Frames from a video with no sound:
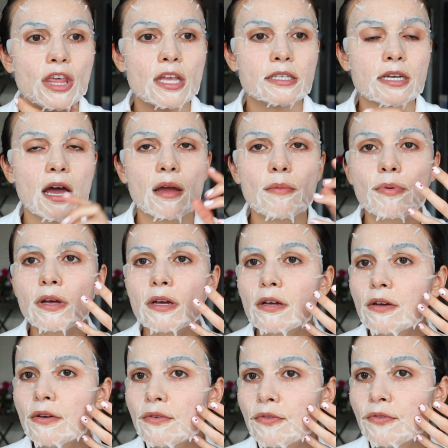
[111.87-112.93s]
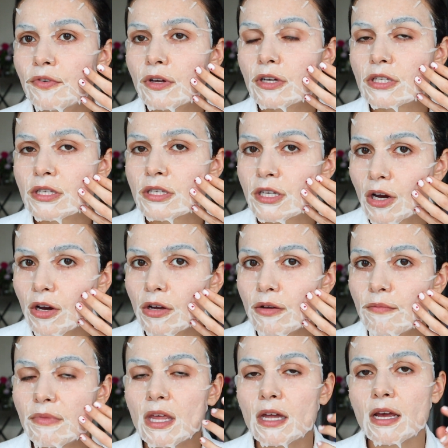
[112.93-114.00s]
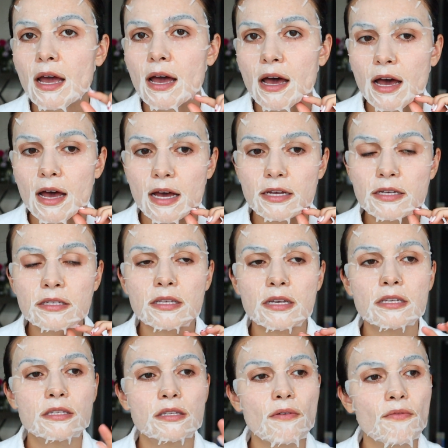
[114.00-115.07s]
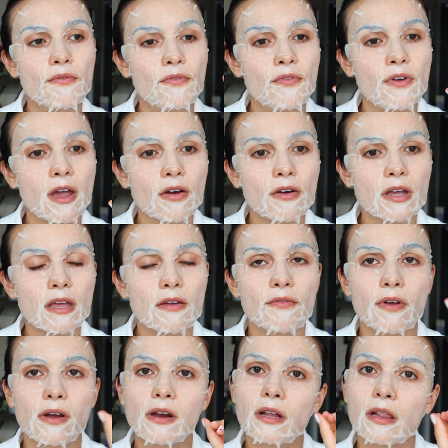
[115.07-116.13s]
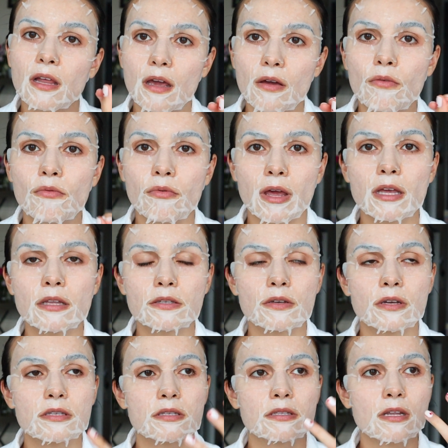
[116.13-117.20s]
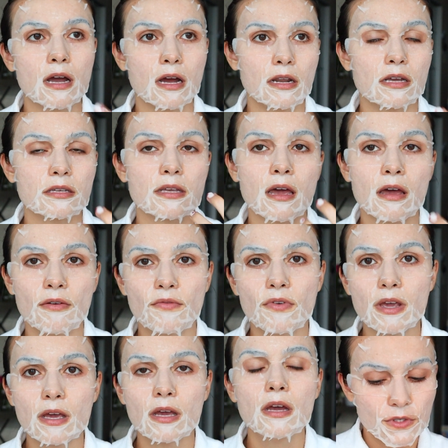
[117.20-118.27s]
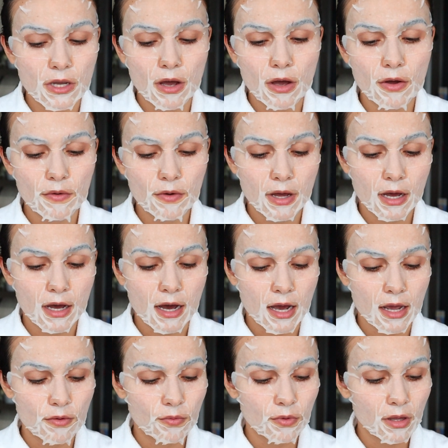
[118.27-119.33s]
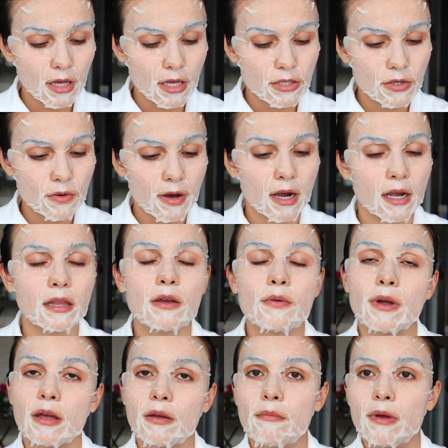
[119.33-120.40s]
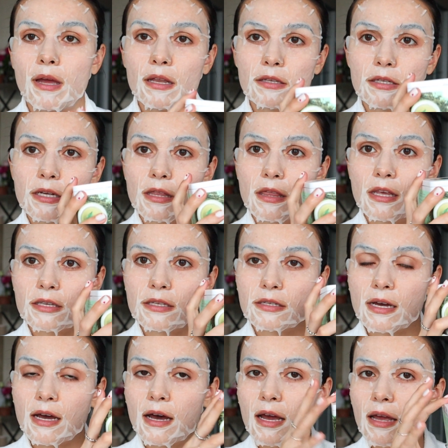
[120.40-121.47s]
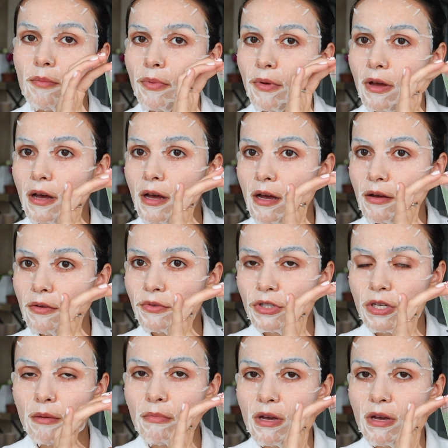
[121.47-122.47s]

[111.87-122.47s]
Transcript: The type of serum that it has, it's very, very lightweight, so it's not as heavy. So I really do highly recommend this type of sheet